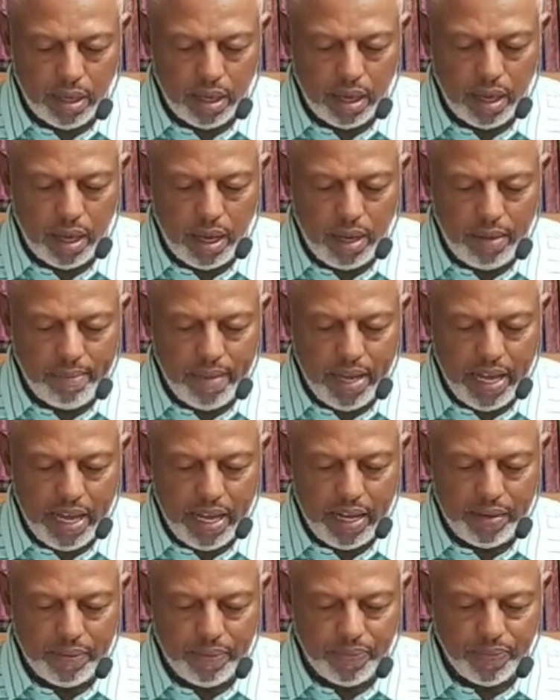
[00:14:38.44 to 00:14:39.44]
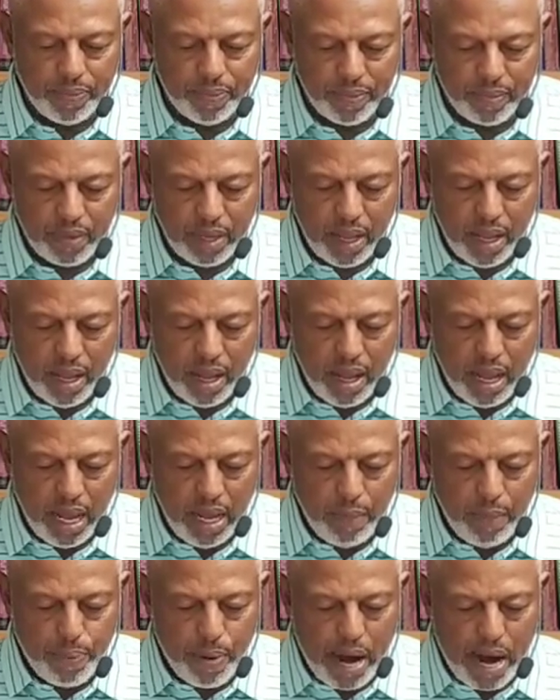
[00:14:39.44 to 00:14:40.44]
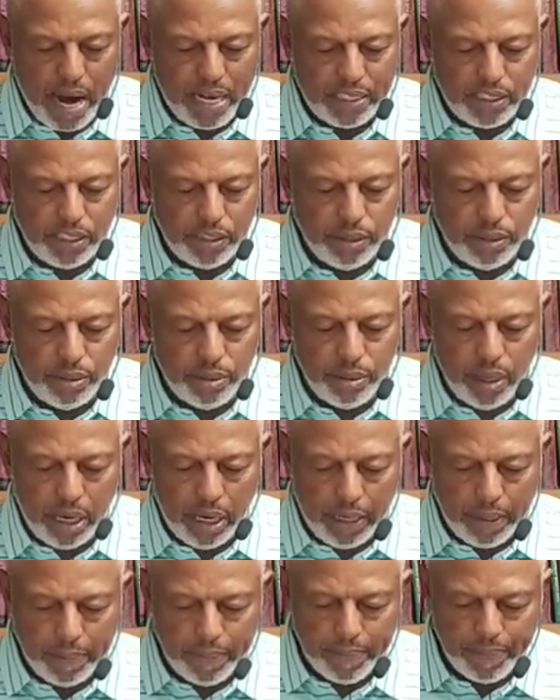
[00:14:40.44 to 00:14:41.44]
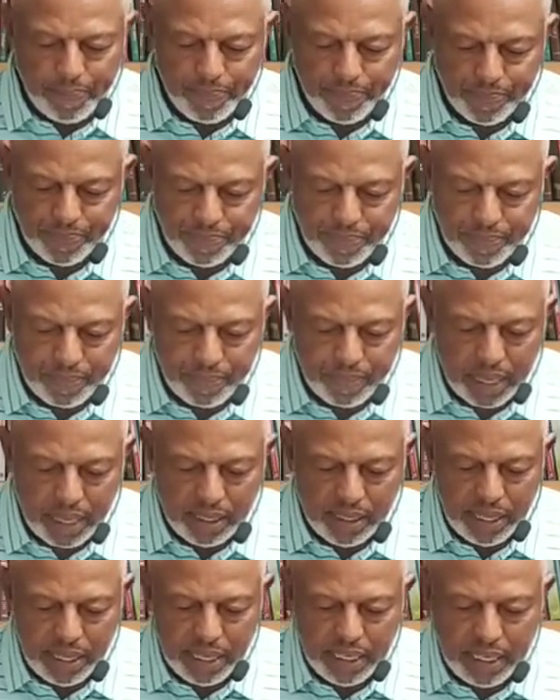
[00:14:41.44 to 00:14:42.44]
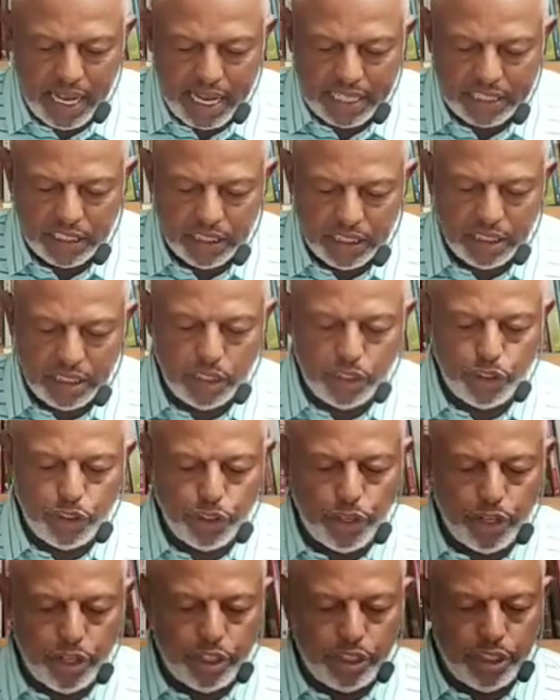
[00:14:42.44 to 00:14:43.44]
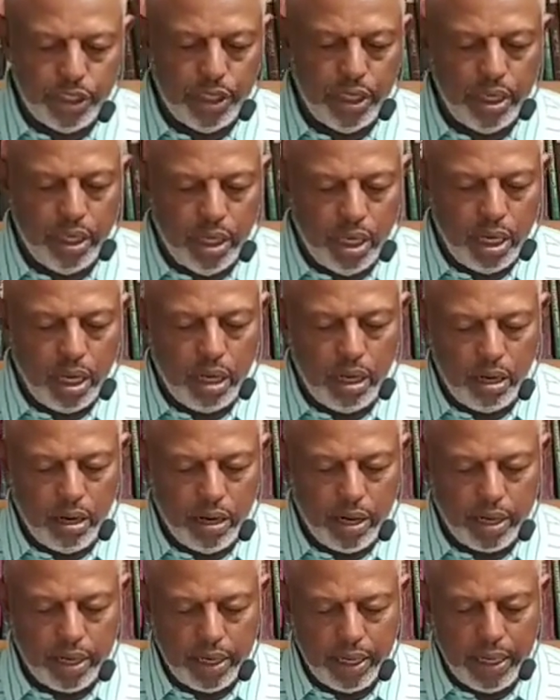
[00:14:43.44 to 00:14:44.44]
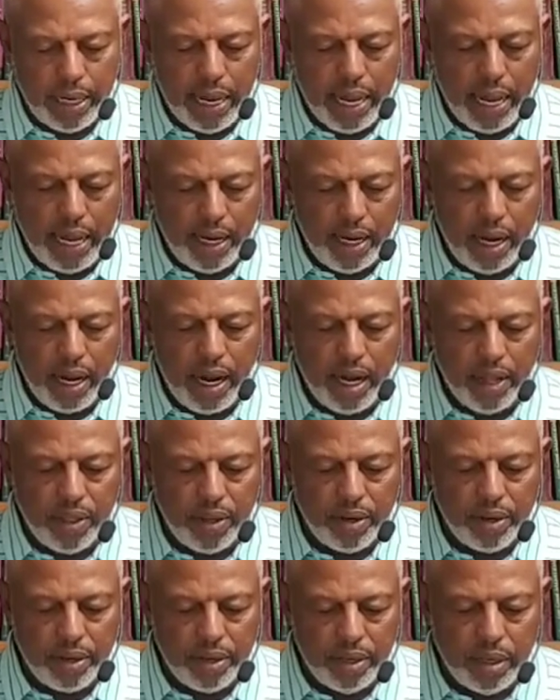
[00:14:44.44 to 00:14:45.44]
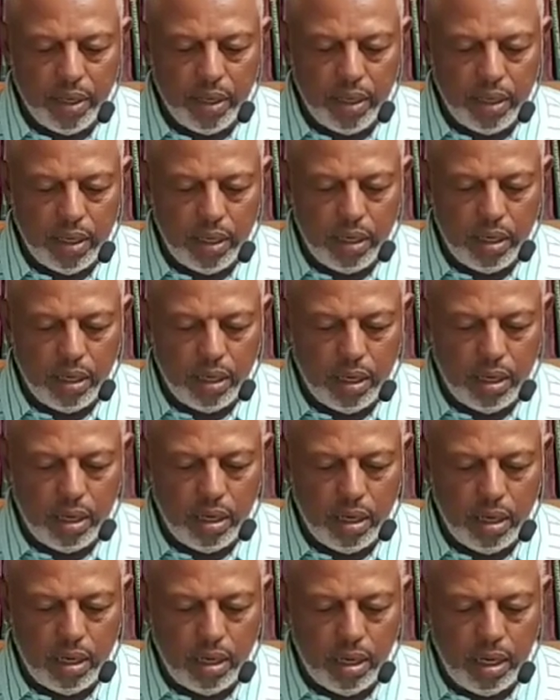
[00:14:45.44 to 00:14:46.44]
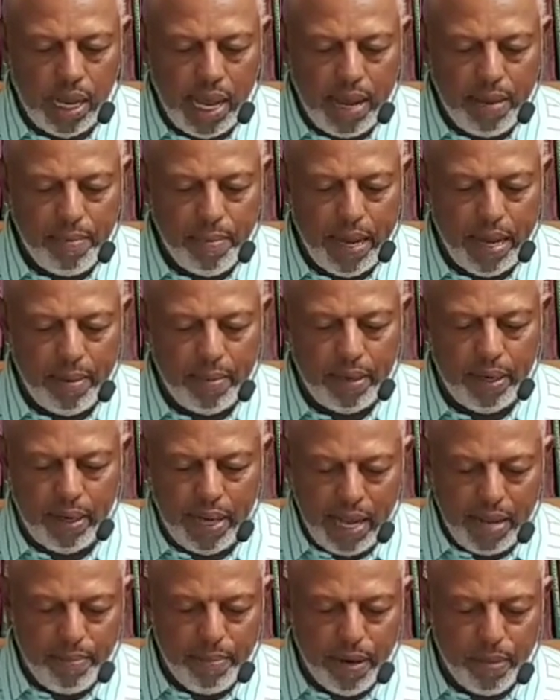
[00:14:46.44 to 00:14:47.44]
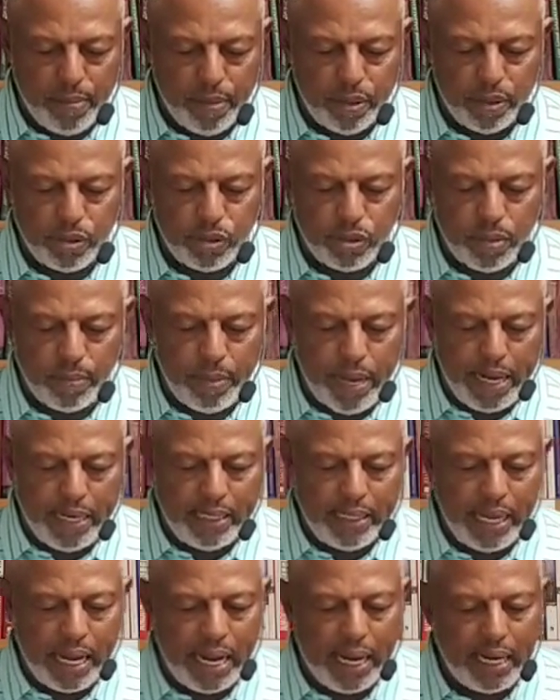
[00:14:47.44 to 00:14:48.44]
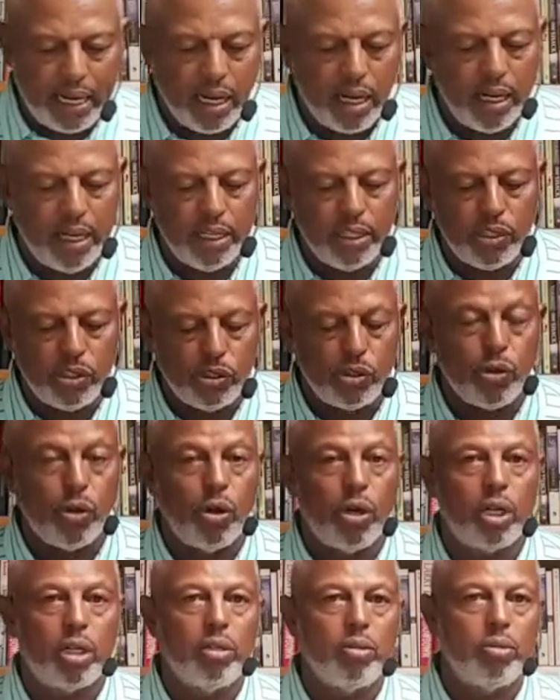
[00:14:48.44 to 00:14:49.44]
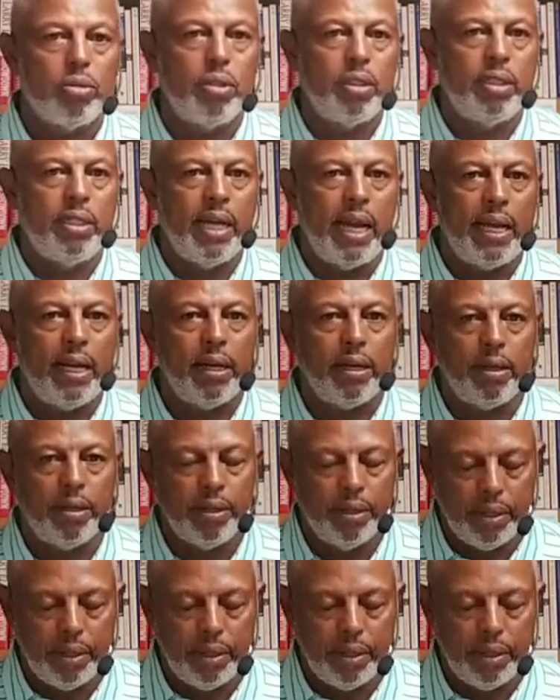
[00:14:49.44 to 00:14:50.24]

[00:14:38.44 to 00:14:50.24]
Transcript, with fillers: Amen. And prior to um, the elections, the church clerk and other lay, ma- lay members maintain a historical data